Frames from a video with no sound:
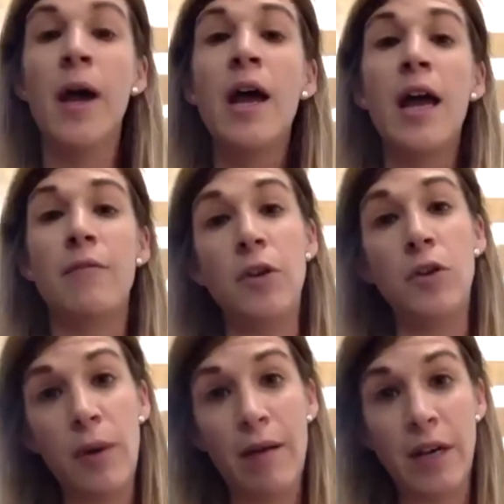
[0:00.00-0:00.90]
If you do
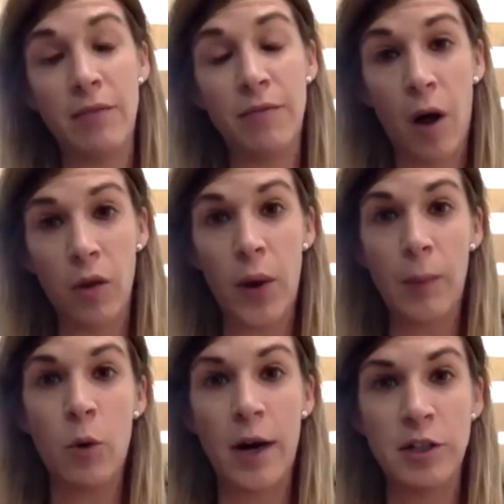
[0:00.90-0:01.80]
have any follow-up
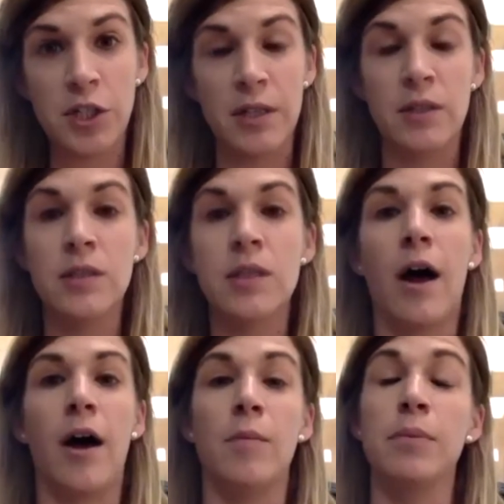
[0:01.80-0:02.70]
questions,
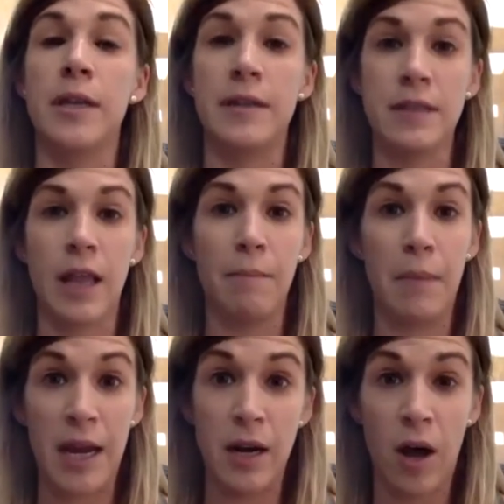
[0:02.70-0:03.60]
um, please let
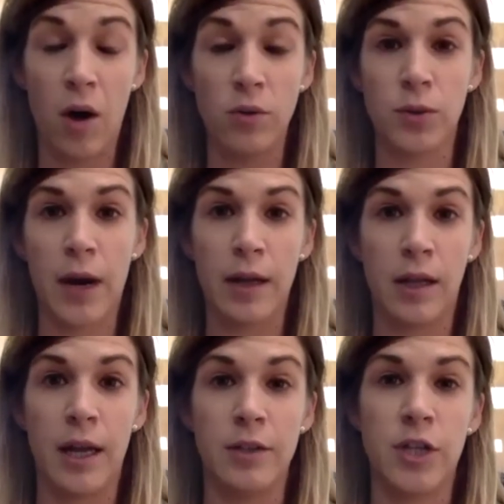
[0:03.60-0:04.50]
me know directly
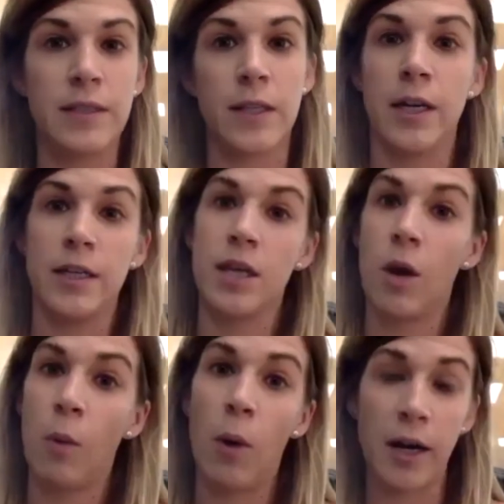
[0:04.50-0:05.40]
at jesslyn at
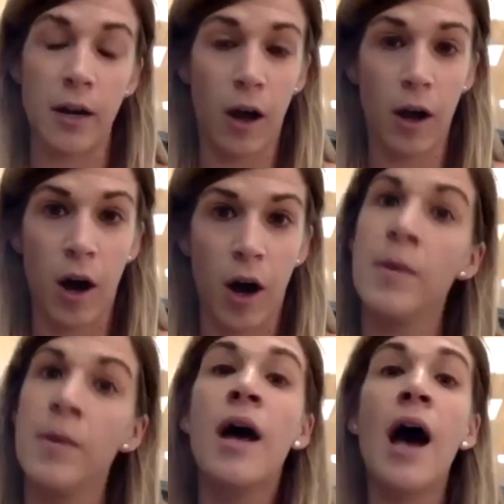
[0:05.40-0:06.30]
sonomawine.com.
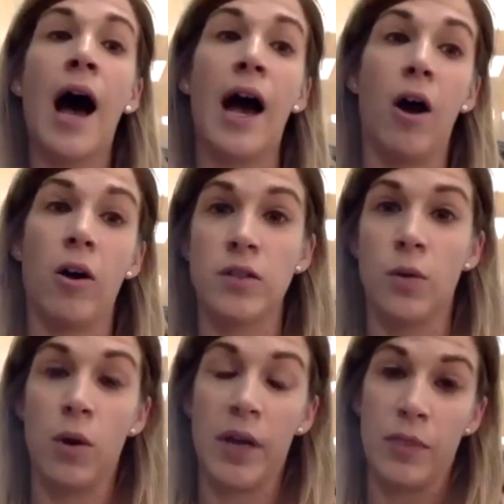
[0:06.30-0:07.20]
I also
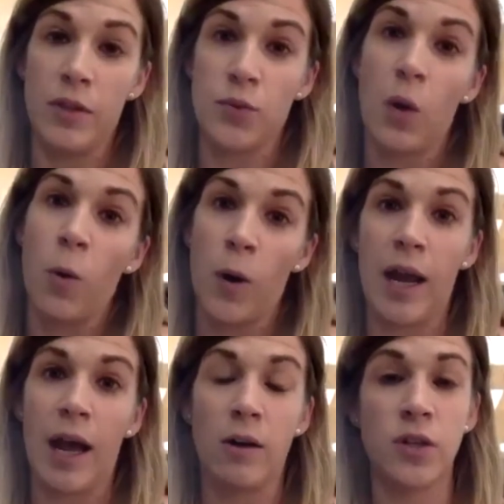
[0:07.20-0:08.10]
will get this recording
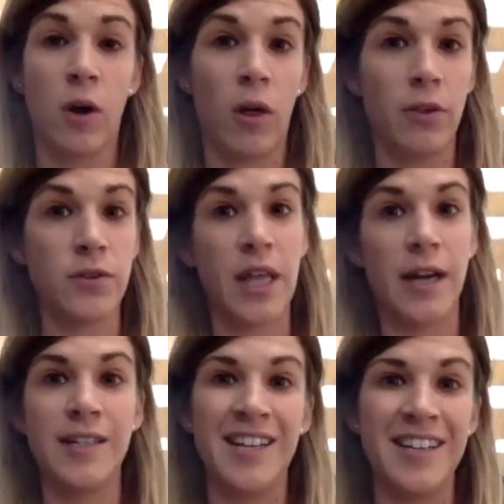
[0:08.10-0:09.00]
out to all those that
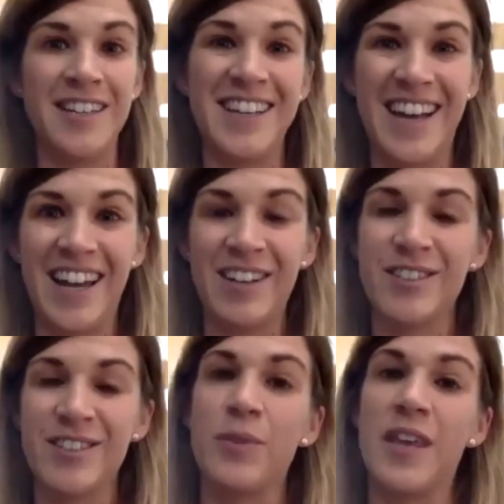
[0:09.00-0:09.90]
attended today.
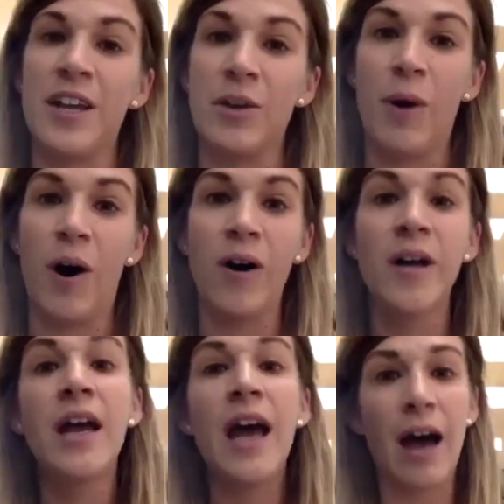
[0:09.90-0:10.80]
So thank you all.
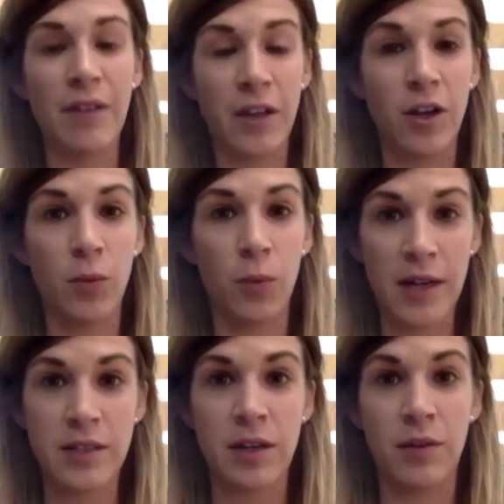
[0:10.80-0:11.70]
Have a good
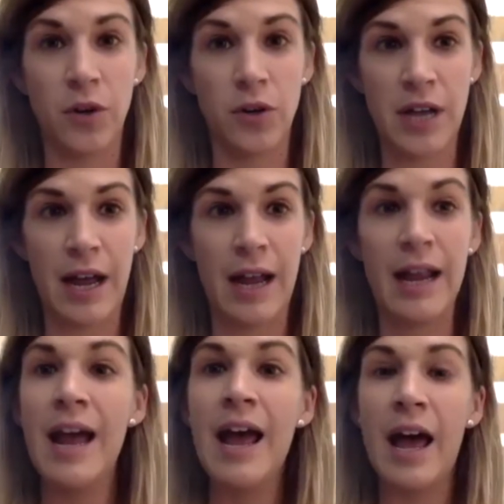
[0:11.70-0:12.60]
rest of your day
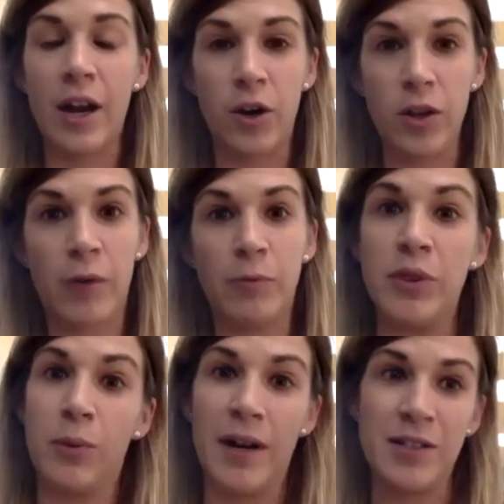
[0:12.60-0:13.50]
and good luck with the
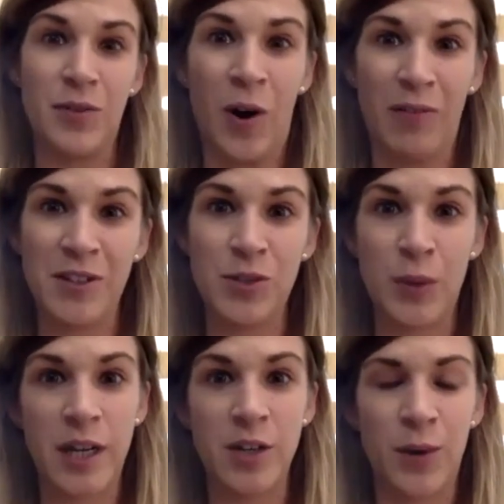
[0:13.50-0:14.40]
rest of Harvest
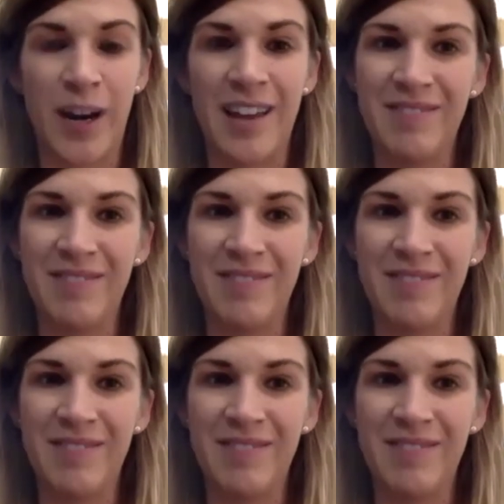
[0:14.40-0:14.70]
2020.